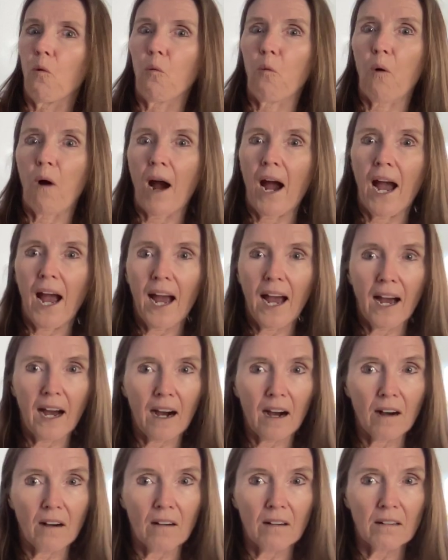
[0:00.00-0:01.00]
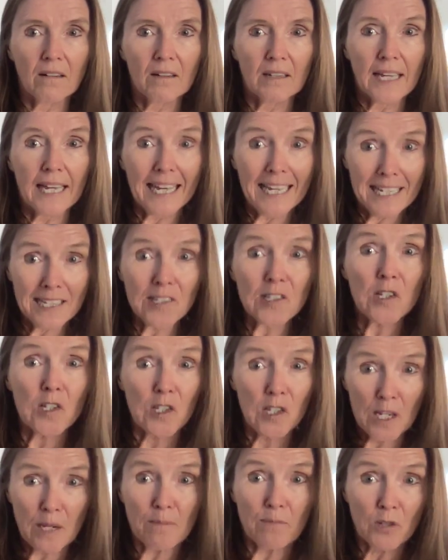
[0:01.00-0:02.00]
Wow it's
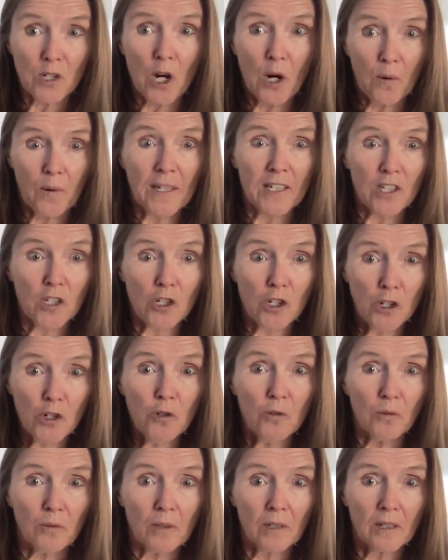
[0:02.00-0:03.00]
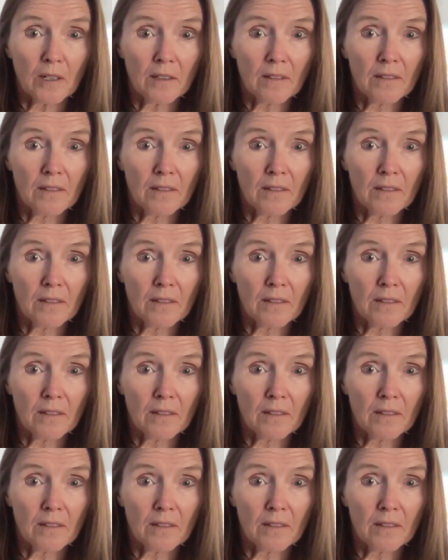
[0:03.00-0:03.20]
tiptoeing too.